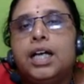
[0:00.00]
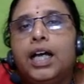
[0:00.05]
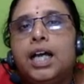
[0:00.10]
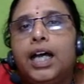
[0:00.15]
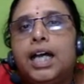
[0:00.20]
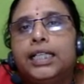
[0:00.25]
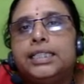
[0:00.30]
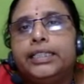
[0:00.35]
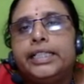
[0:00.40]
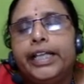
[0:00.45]

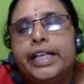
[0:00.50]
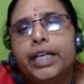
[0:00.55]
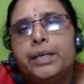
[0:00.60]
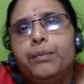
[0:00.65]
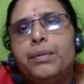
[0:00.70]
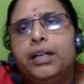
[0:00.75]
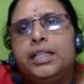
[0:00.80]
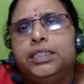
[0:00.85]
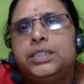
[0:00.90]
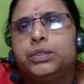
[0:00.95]
And
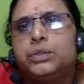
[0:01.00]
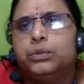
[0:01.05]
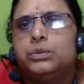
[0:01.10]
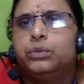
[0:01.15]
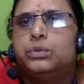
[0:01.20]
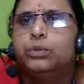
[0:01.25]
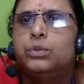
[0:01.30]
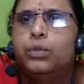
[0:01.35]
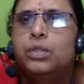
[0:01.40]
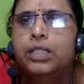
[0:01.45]
gearbox
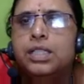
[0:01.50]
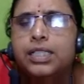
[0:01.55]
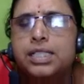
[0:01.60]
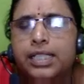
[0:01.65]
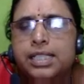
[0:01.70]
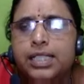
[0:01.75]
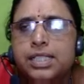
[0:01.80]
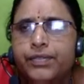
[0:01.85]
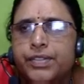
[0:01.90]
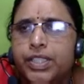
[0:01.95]
works
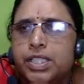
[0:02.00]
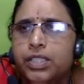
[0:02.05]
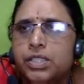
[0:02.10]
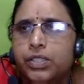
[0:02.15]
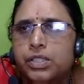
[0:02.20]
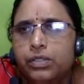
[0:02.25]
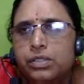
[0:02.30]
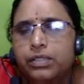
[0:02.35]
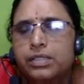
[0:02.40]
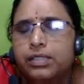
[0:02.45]
which
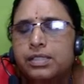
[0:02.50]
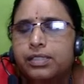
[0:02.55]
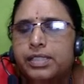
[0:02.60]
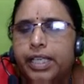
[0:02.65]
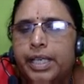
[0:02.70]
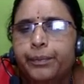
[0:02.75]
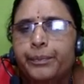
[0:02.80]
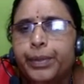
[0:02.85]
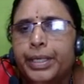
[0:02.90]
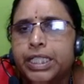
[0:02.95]
is
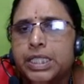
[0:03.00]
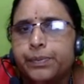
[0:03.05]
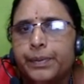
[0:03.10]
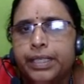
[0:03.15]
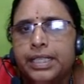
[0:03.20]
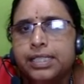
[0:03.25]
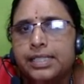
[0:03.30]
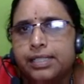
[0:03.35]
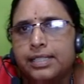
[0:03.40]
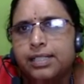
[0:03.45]
same principle
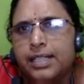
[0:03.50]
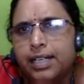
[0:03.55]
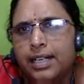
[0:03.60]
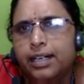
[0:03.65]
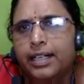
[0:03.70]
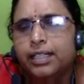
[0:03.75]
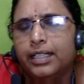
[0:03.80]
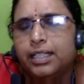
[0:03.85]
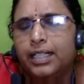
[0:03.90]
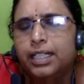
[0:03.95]
as in
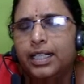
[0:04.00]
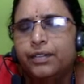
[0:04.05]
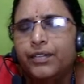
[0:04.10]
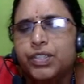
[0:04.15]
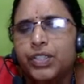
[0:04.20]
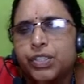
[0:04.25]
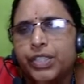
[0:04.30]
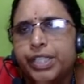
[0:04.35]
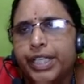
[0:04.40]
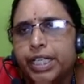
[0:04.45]
car,
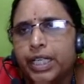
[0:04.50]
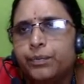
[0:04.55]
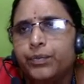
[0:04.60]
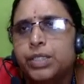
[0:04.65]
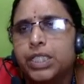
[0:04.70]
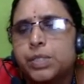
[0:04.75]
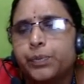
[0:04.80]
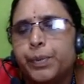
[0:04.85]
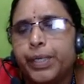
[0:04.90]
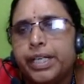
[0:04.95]
which gear up the
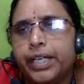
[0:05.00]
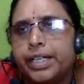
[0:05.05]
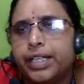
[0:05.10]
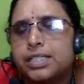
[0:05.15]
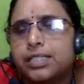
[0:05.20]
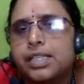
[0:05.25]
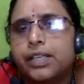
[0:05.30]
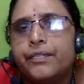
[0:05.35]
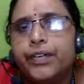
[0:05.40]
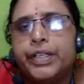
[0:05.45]
speed and
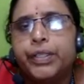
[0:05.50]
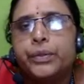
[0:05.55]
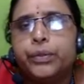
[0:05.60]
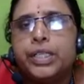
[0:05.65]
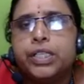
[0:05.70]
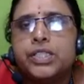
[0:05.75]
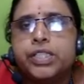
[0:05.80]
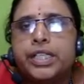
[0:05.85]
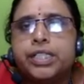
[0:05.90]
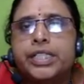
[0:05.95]
is given to
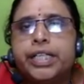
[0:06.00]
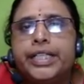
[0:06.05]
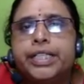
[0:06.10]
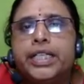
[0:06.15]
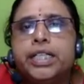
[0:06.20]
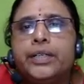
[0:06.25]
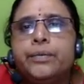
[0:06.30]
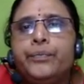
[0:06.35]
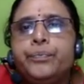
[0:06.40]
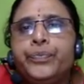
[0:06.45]
the
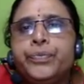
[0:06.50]
generator.